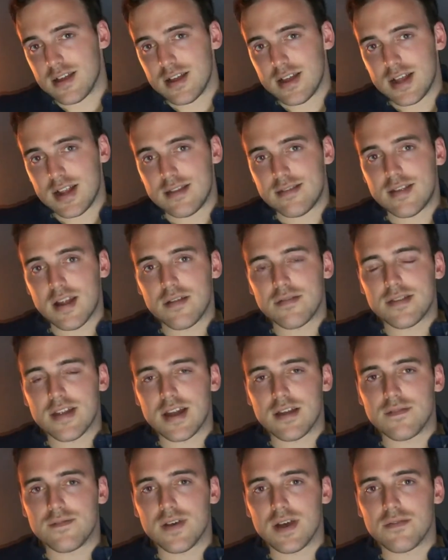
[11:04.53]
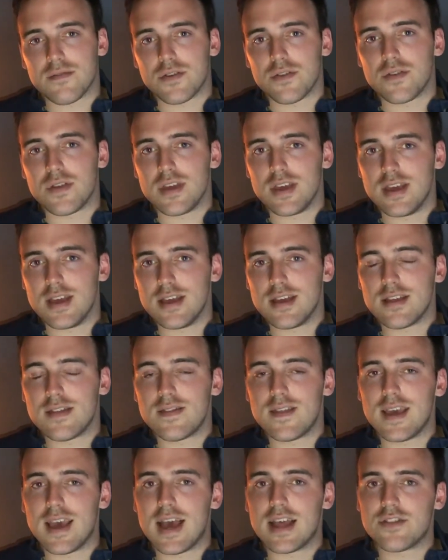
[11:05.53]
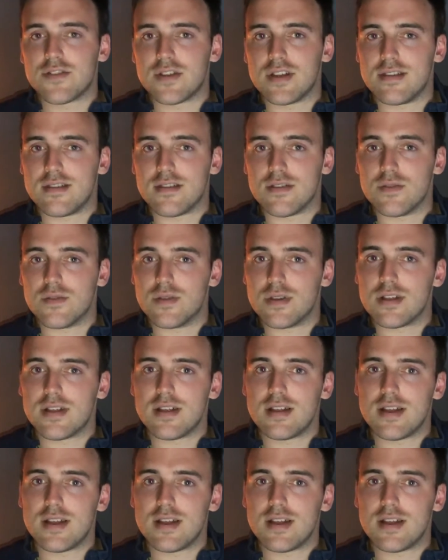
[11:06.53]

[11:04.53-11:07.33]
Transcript: Instead of selling 500 a year, they actually sold